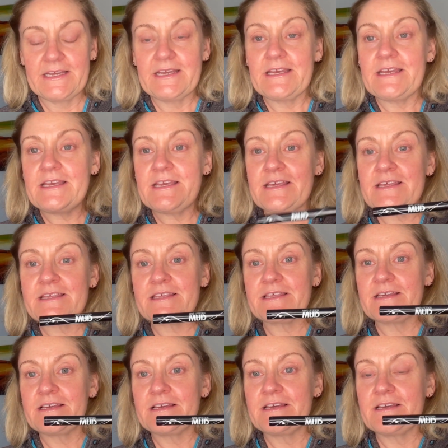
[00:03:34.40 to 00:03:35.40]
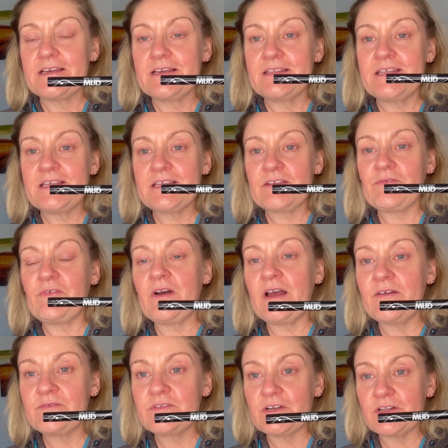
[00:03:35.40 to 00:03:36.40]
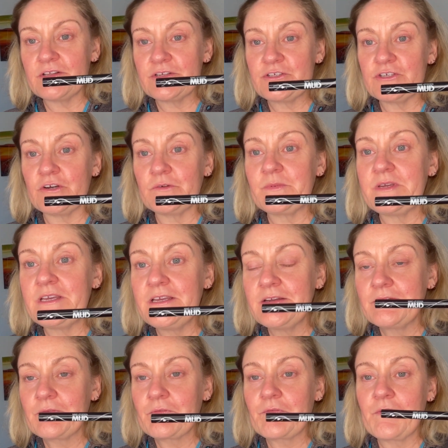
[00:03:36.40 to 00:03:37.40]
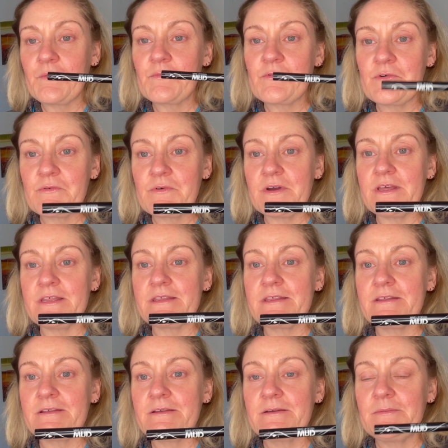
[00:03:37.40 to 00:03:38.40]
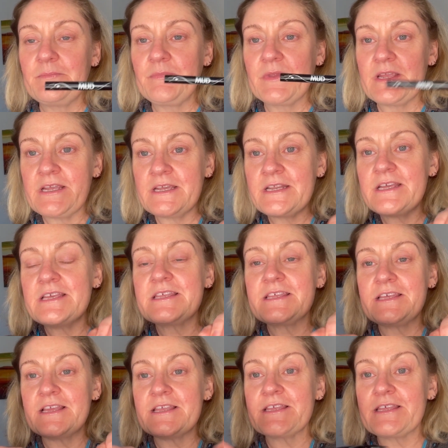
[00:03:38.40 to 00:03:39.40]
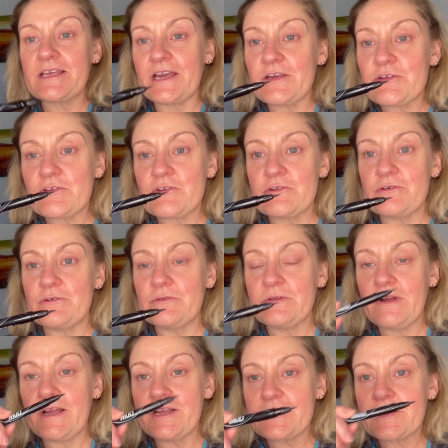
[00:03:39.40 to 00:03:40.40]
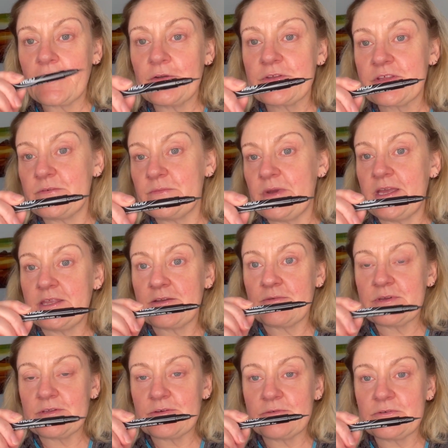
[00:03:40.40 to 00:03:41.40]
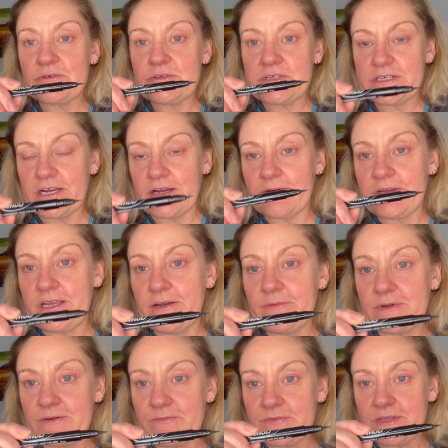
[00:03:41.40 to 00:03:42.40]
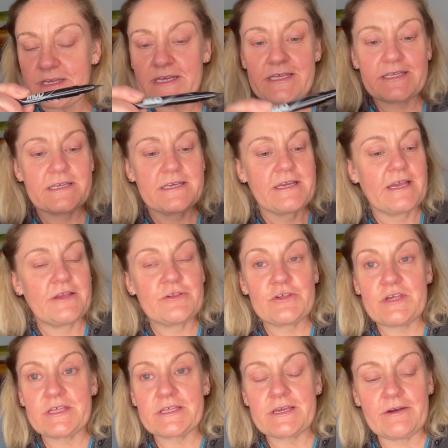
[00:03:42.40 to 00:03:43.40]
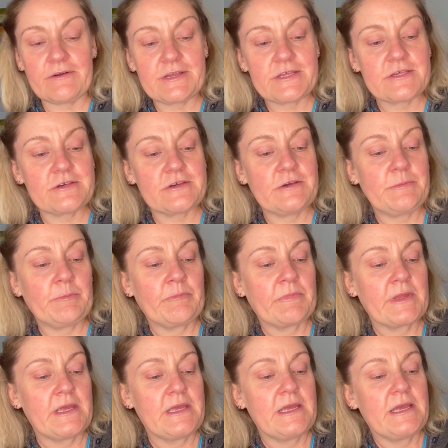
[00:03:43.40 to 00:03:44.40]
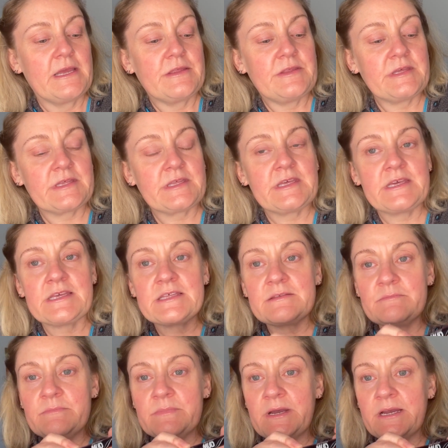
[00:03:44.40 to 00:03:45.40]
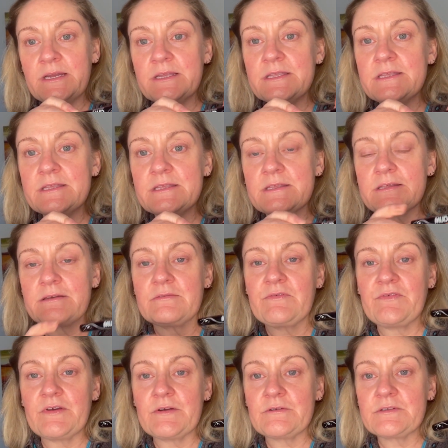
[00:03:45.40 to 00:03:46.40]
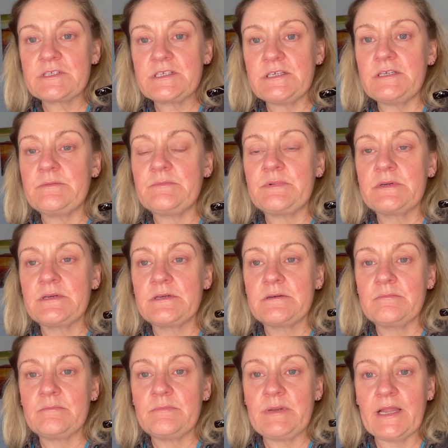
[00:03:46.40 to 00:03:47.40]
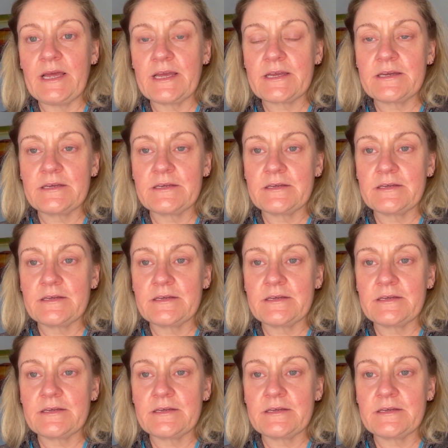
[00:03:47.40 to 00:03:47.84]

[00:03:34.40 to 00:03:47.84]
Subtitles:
is this $5 jobby from Woolworths. It is sensational. I told Samantha Izundu to go and get one of these, and she's going to. This is Mud's felt tip black